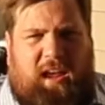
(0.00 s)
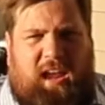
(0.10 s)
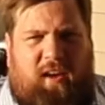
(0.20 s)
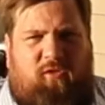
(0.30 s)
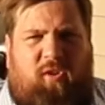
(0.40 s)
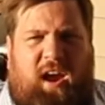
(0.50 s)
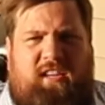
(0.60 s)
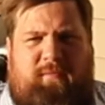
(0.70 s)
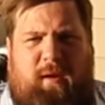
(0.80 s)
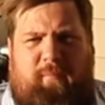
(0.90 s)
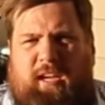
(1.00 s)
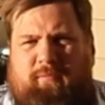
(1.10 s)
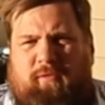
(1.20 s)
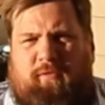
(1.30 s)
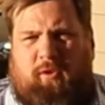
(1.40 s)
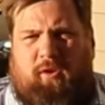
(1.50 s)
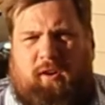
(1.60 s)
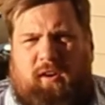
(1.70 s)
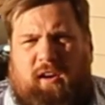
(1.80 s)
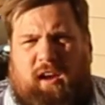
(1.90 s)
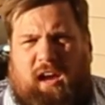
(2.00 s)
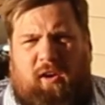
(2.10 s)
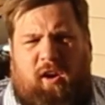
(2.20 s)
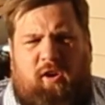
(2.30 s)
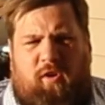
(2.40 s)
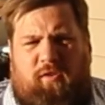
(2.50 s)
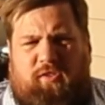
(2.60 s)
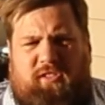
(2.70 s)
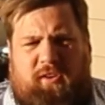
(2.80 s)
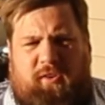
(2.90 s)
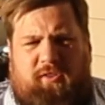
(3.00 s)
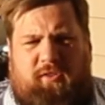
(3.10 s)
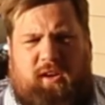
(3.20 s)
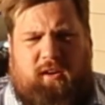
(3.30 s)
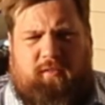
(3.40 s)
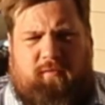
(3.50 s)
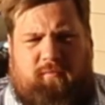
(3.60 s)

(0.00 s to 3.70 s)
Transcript: I have cracks in my basement floor. How do I know if they're serious or not?